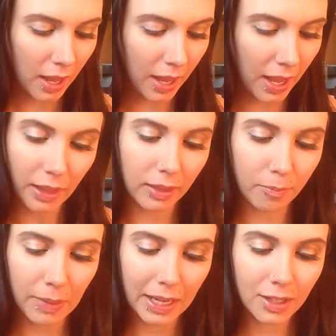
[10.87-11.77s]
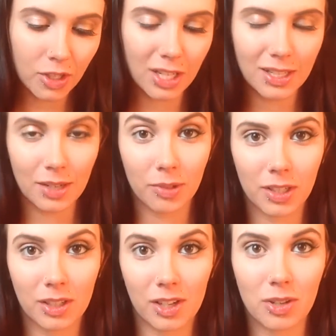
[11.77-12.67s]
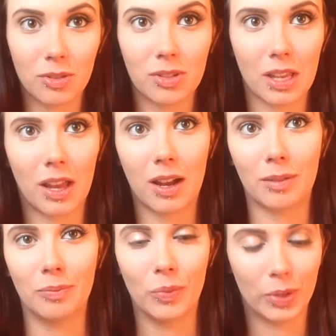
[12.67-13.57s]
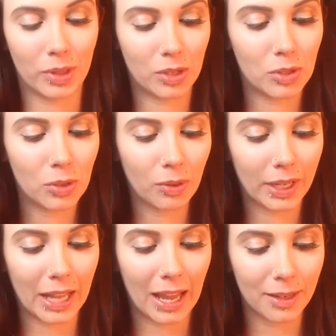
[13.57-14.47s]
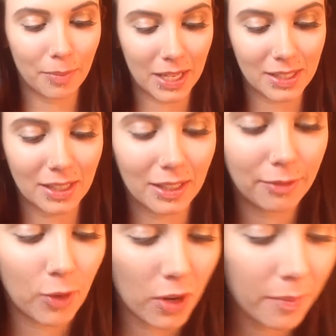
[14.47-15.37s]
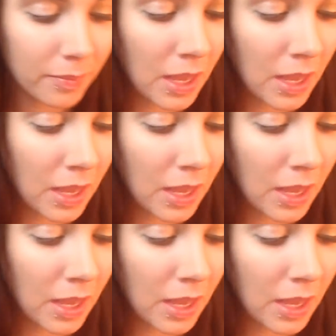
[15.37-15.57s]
And the main shades I wanted to use were the two I got it basically for.